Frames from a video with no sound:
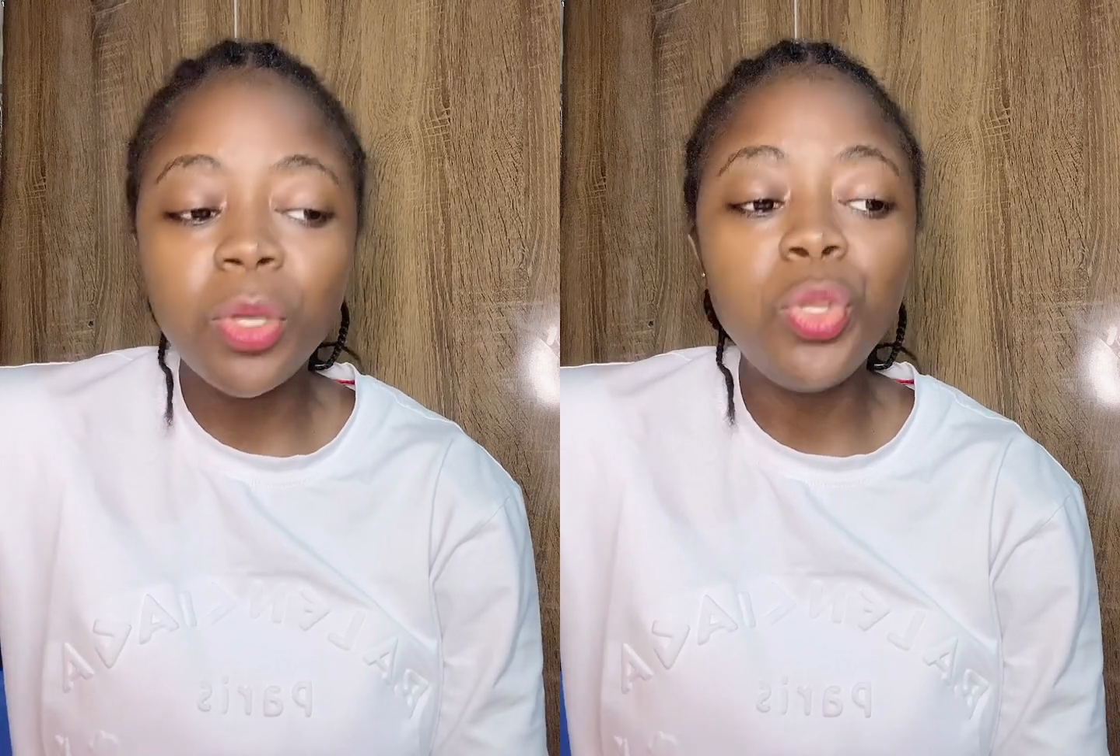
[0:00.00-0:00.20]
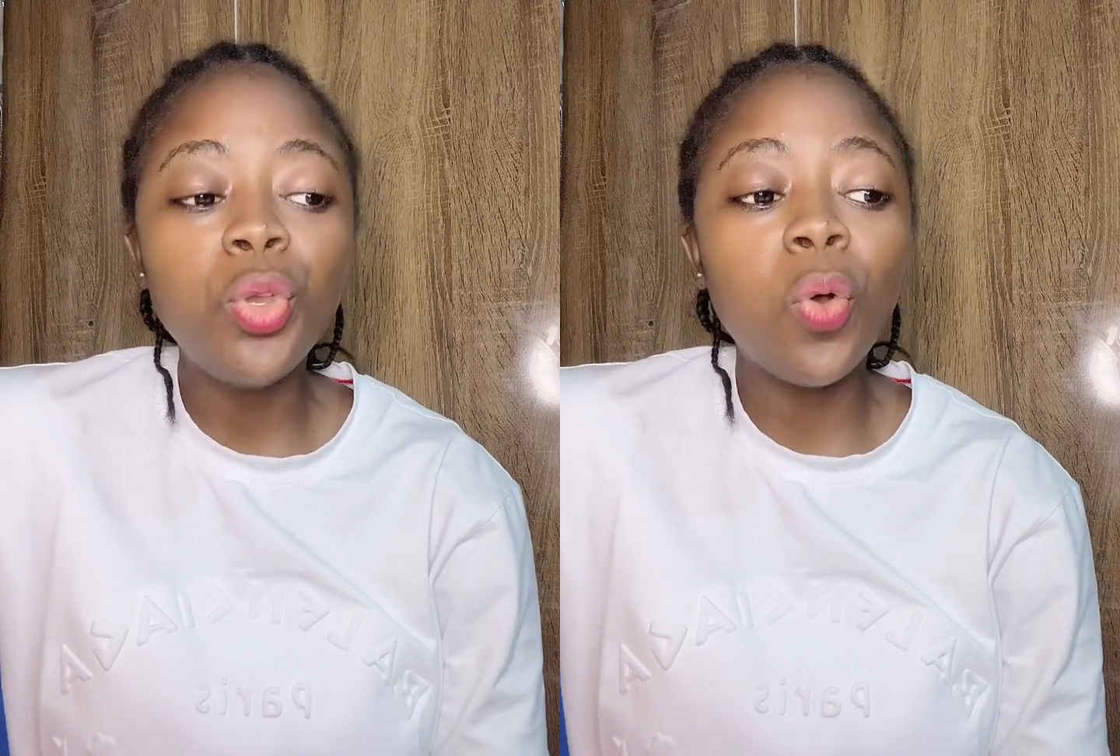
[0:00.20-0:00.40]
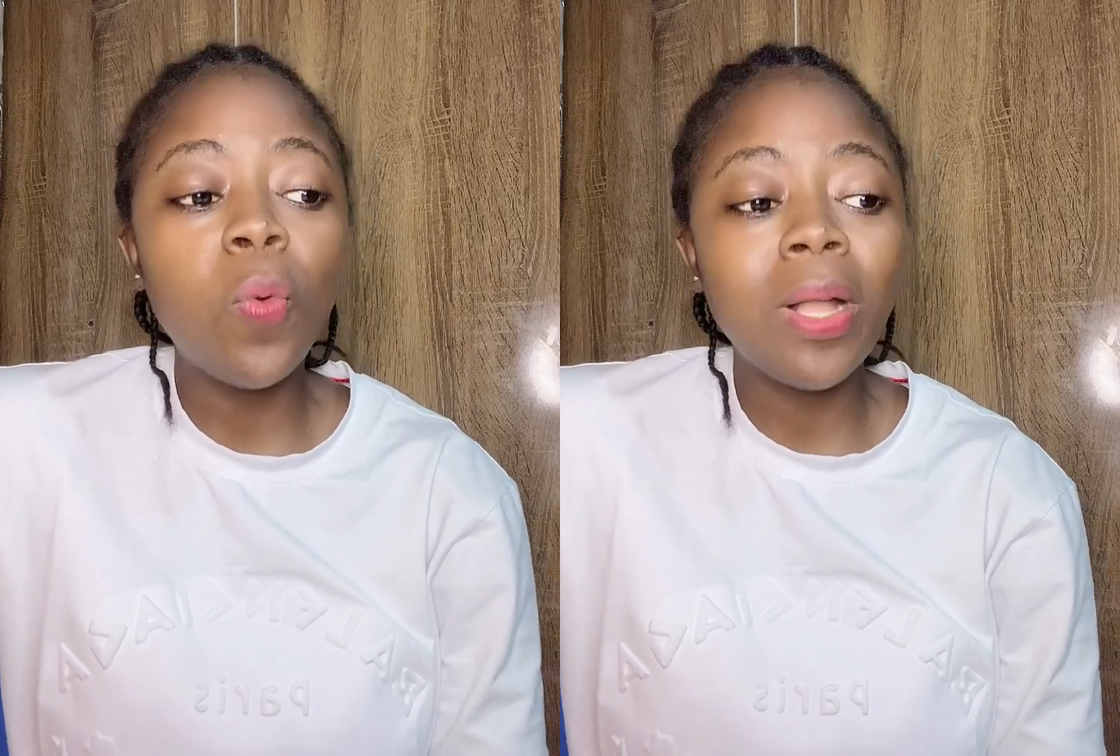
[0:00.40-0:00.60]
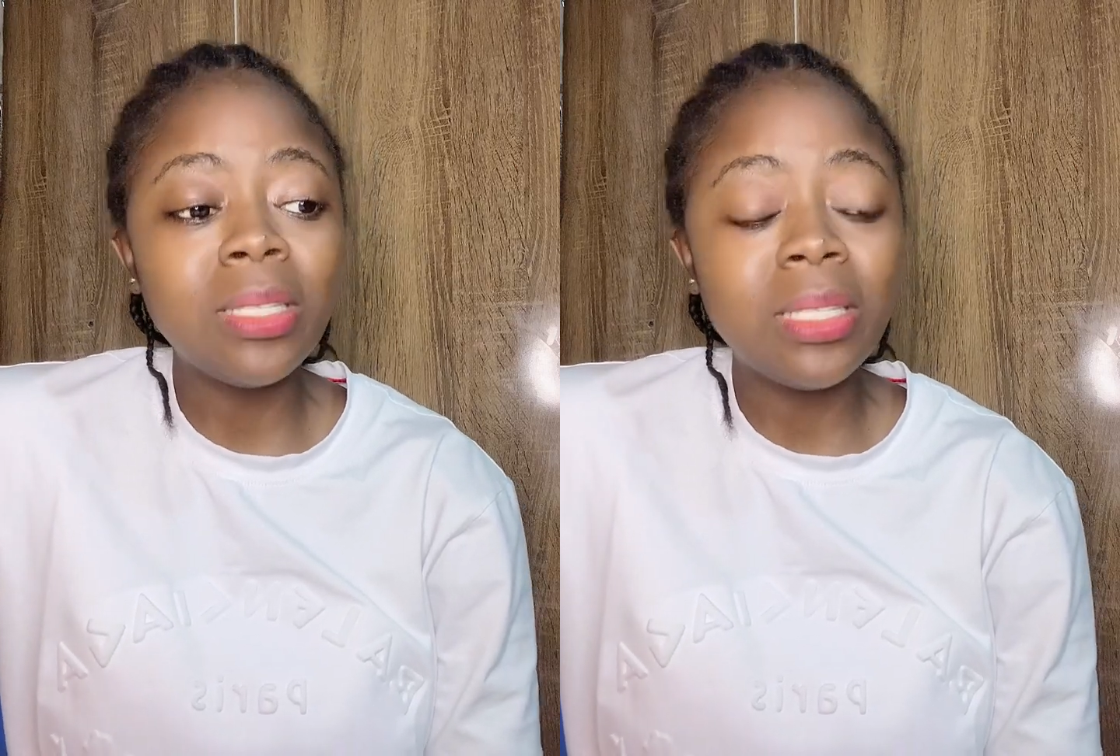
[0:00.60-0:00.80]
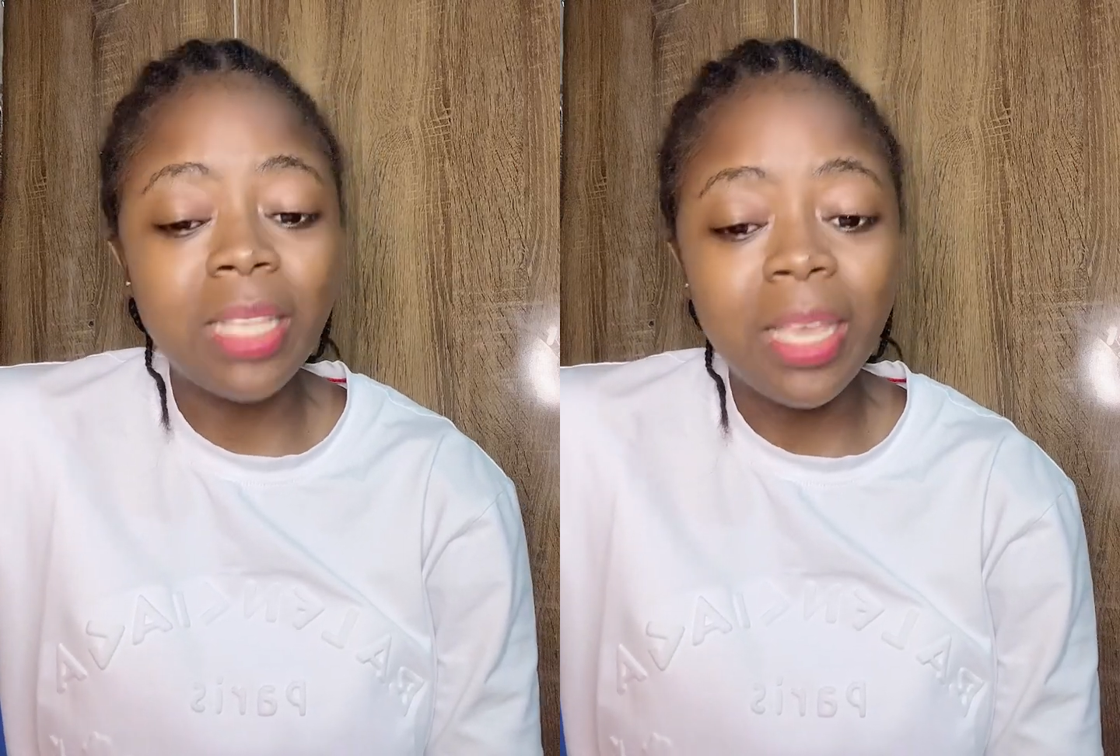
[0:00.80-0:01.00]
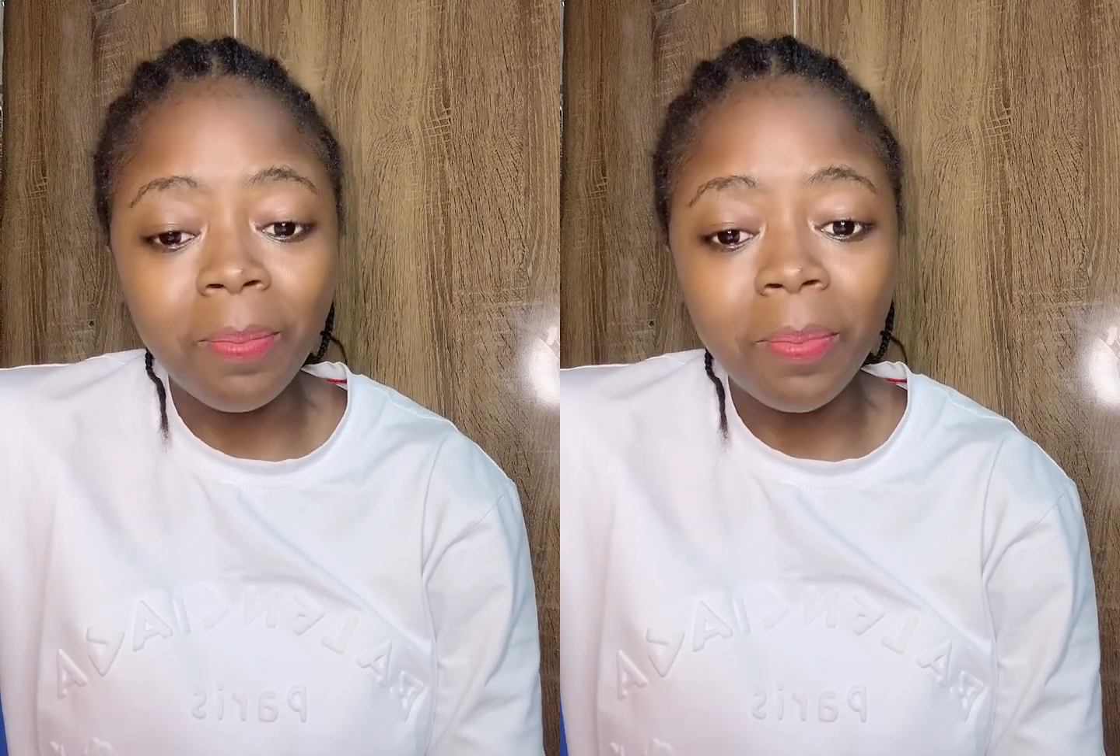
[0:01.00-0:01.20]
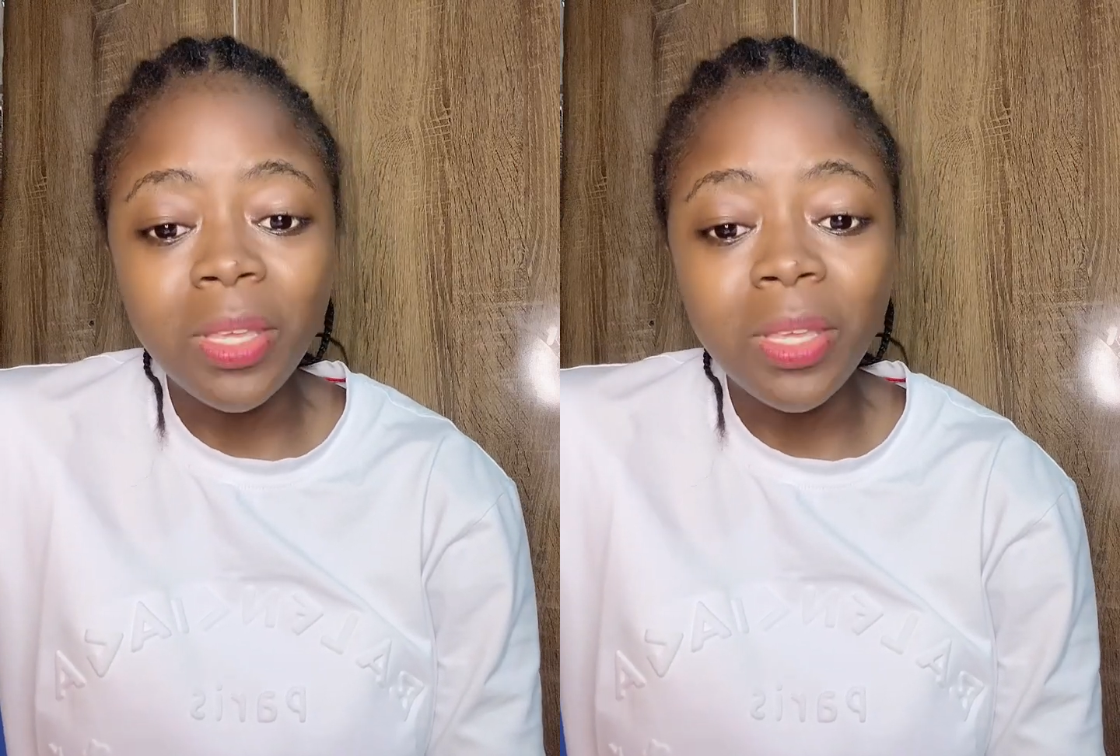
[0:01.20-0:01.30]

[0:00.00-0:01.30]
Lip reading: your one step